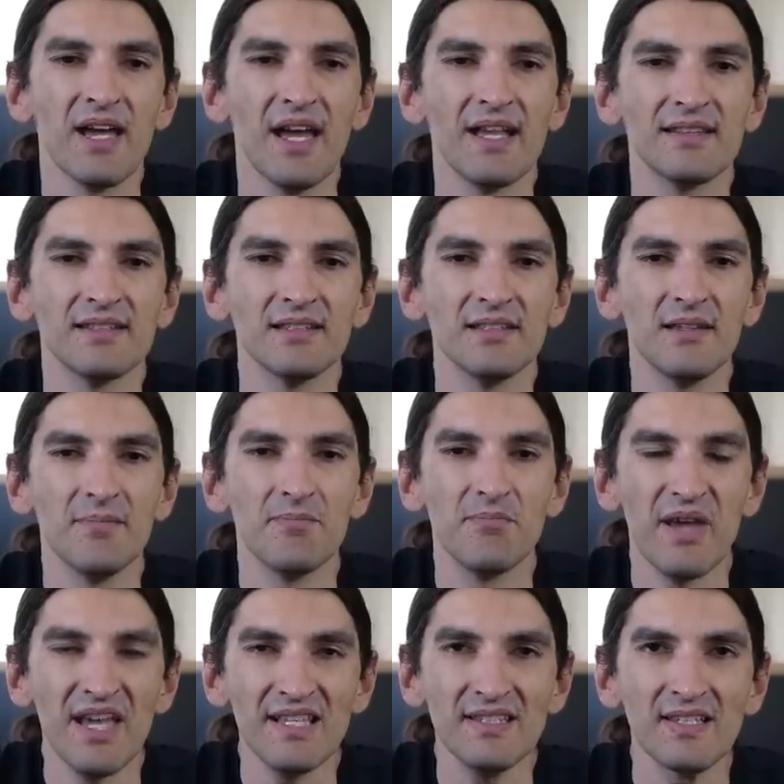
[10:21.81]
And
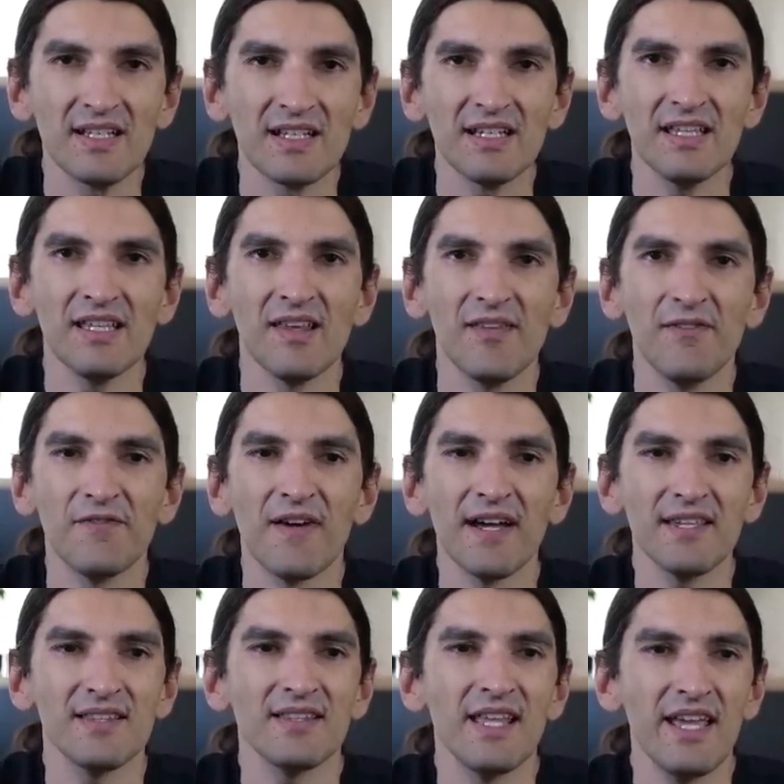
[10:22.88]
basically, if
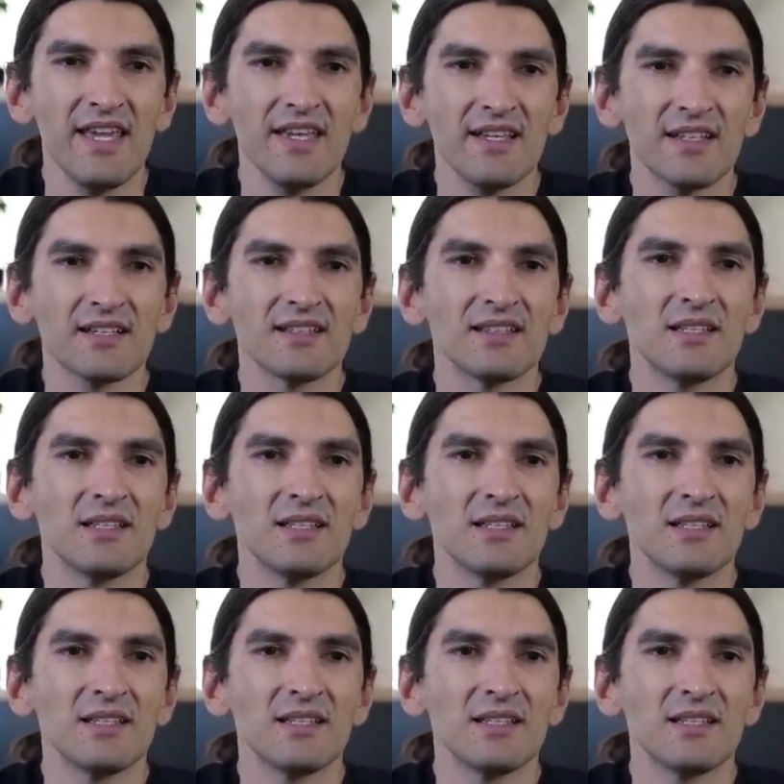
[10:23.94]
I take